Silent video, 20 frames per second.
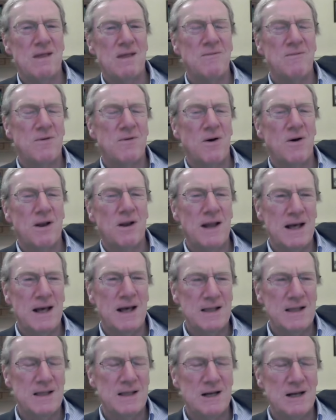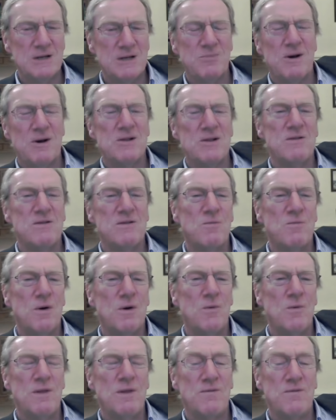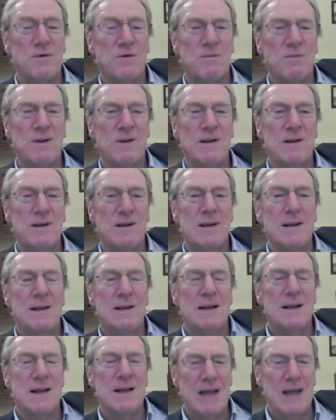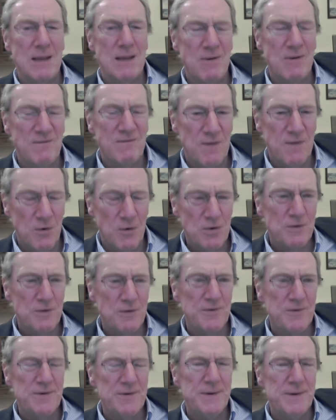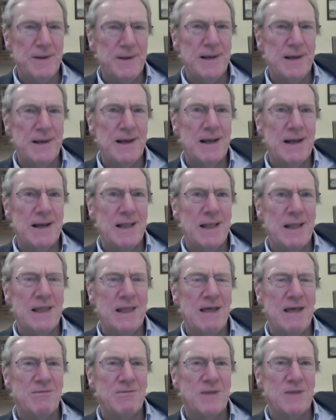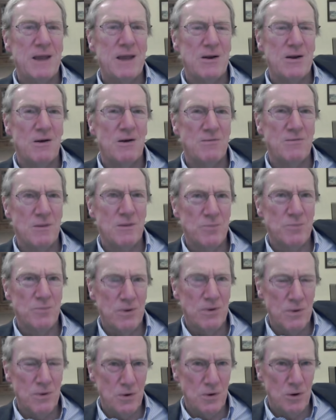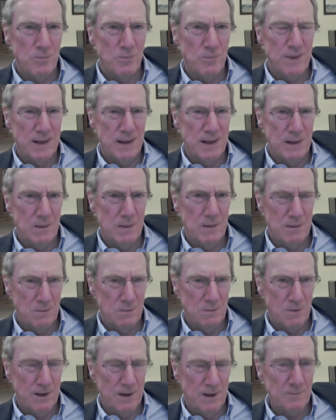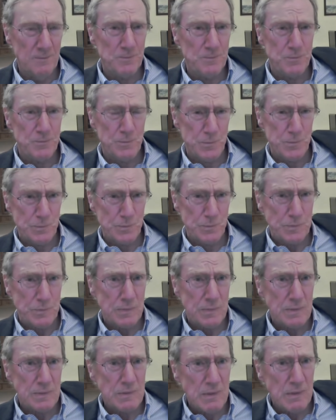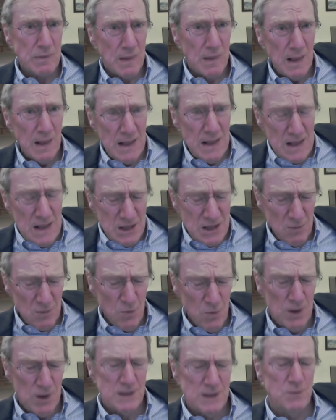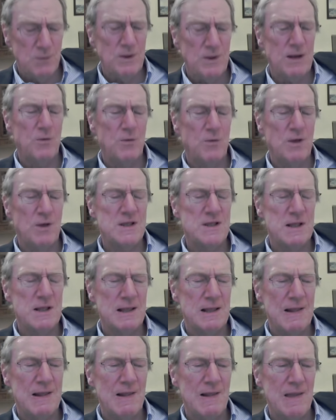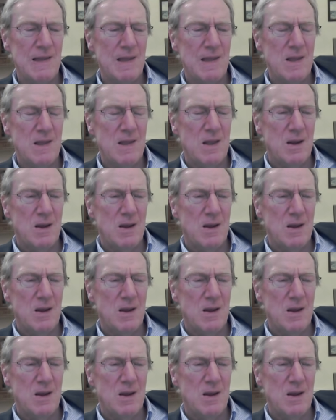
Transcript: They've colonized large parts of what were the former Labour vote. They've taken over the pro-European wing. Some work that we did recently